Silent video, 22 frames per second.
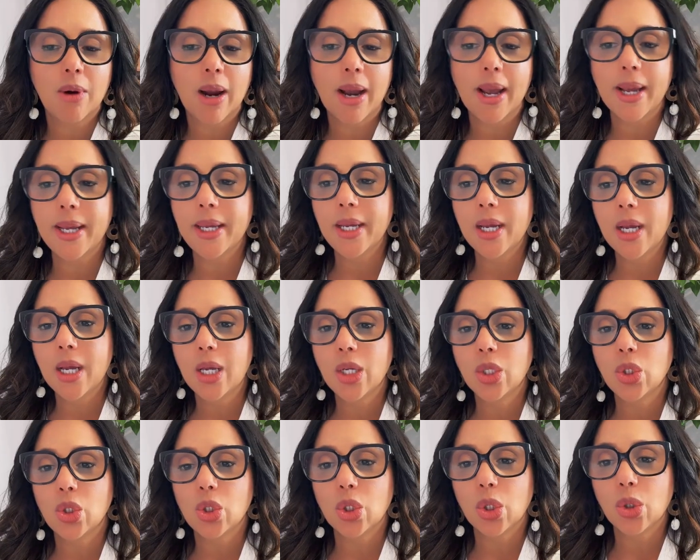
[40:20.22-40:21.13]
right?
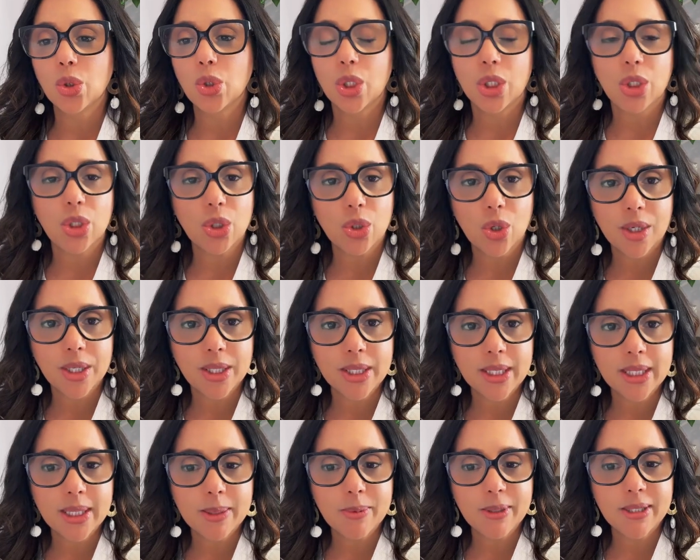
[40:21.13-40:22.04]
So she
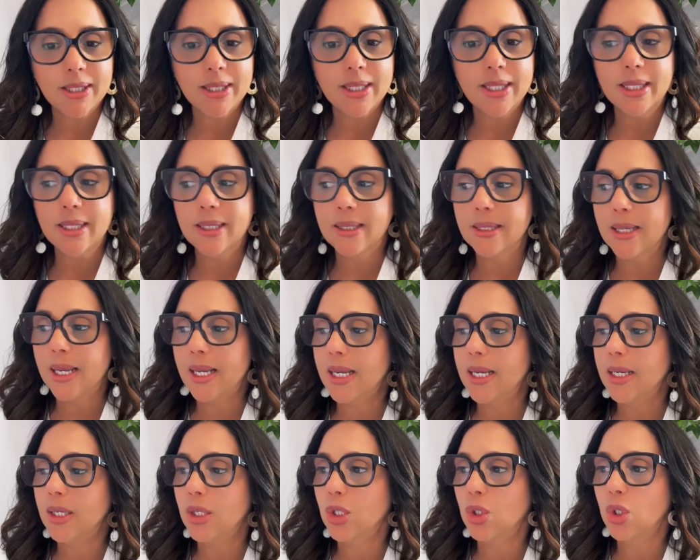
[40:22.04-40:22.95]
started this business
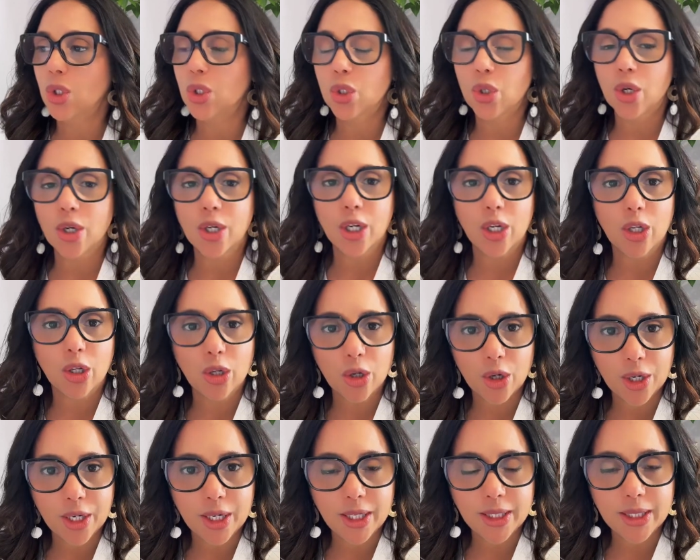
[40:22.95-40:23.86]
and she started
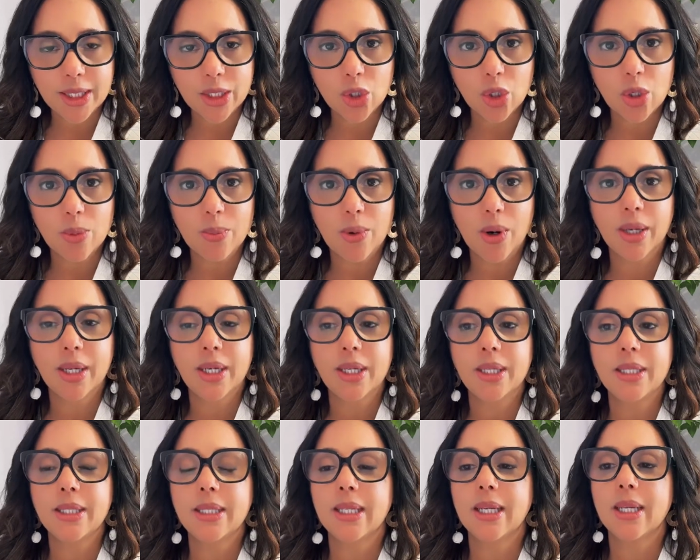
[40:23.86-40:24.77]
learning digital
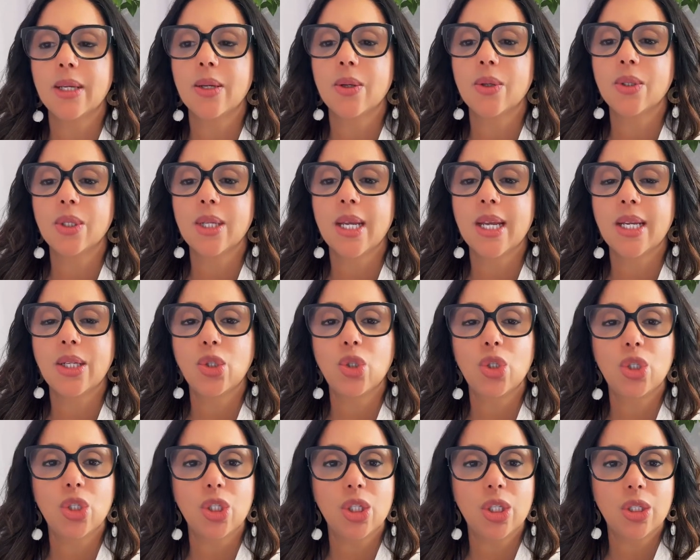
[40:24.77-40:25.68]
marketing skills and
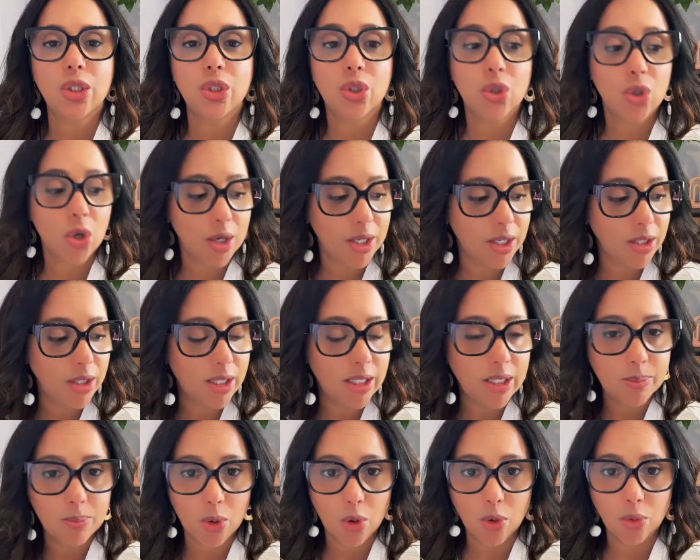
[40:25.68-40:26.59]
she started
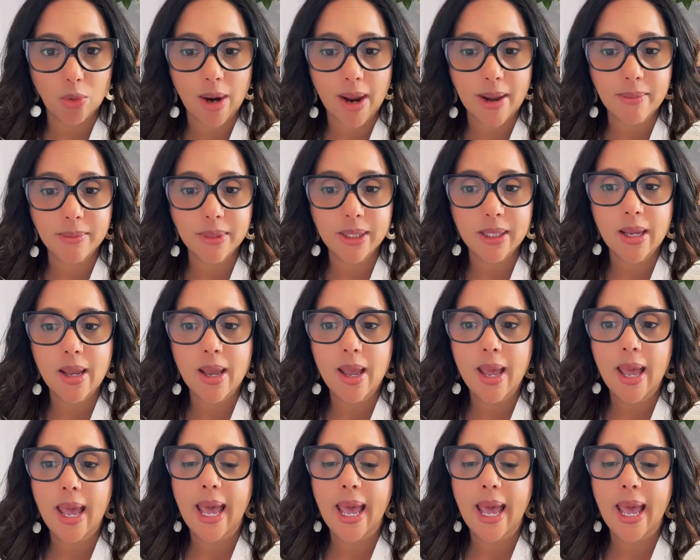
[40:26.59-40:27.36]
these programs.